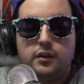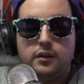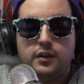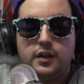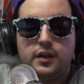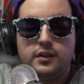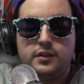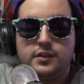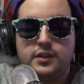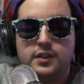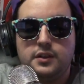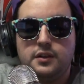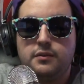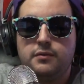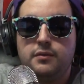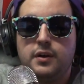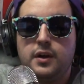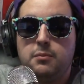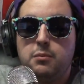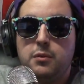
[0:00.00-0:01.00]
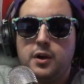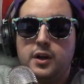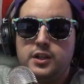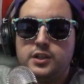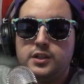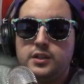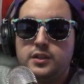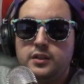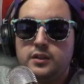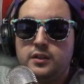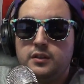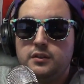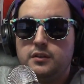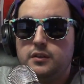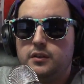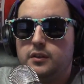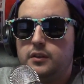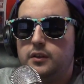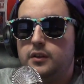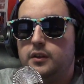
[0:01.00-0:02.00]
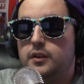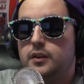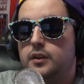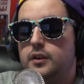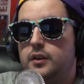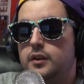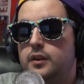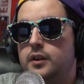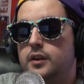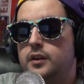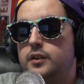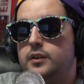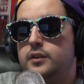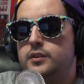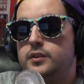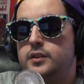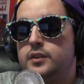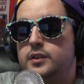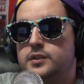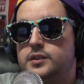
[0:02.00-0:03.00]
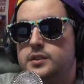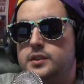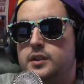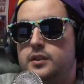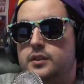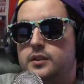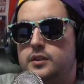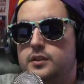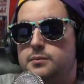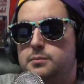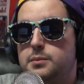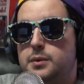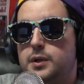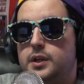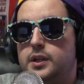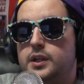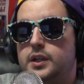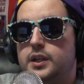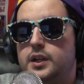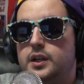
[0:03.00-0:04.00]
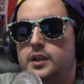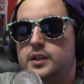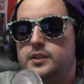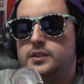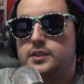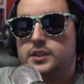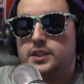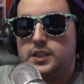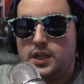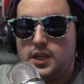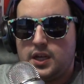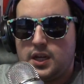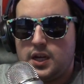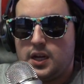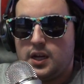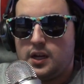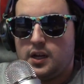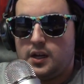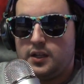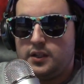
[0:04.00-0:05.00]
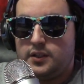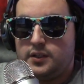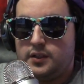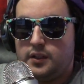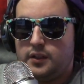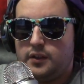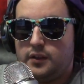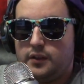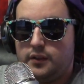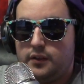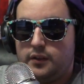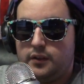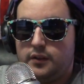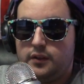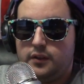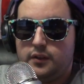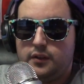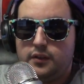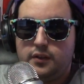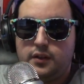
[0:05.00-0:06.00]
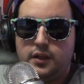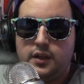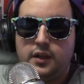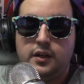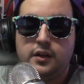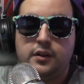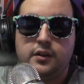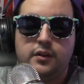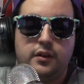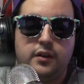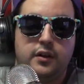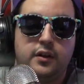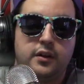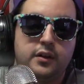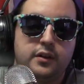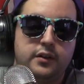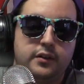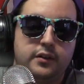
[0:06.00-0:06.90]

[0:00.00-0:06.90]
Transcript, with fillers: Did I just hear a vibration? Usually I start these podcasts at 8 o'clock,